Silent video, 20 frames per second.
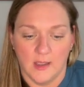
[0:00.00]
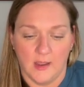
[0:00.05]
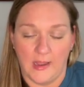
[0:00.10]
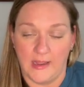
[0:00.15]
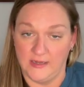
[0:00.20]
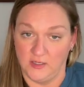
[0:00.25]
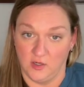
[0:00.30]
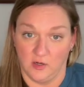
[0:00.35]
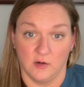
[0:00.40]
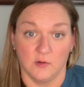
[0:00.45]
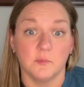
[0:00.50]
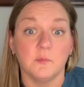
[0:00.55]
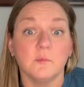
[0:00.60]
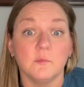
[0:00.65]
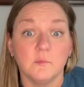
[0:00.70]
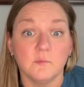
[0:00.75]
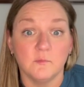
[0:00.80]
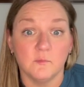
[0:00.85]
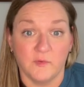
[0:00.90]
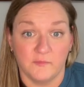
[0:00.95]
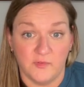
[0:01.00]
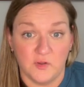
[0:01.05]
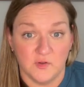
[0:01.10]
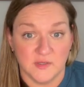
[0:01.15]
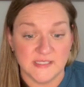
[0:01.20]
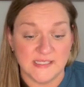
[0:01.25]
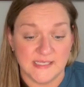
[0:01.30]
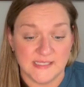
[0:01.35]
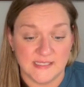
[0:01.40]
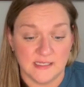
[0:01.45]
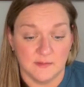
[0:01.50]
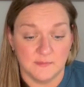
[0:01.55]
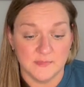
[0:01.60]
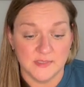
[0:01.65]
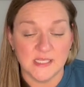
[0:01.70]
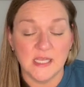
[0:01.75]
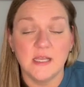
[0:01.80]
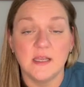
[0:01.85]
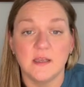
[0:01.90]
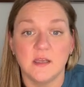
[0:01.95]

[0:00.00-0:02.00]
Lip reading: and your review of systems.